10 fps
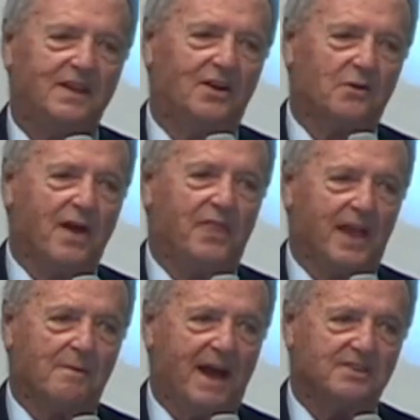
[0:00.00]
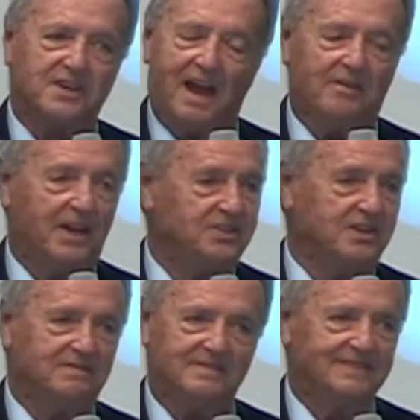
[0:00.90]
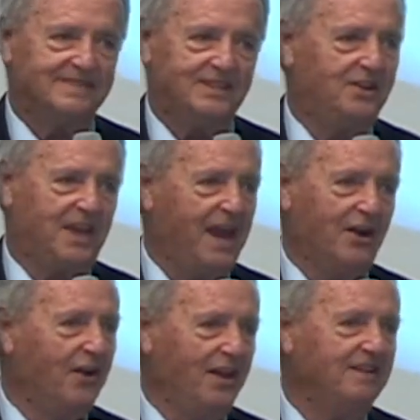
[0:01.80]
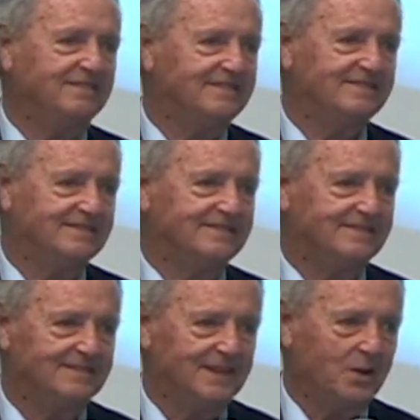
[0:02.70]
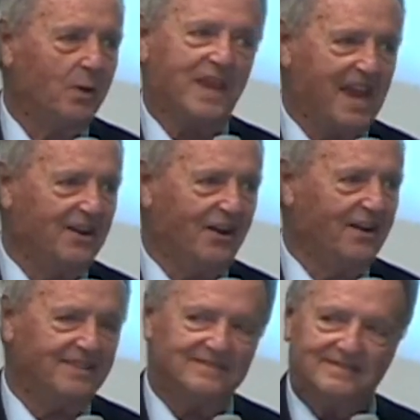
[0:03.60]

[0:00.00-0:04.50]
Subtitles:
You know, one thing about salvation, you can't earn it. We can't earn it.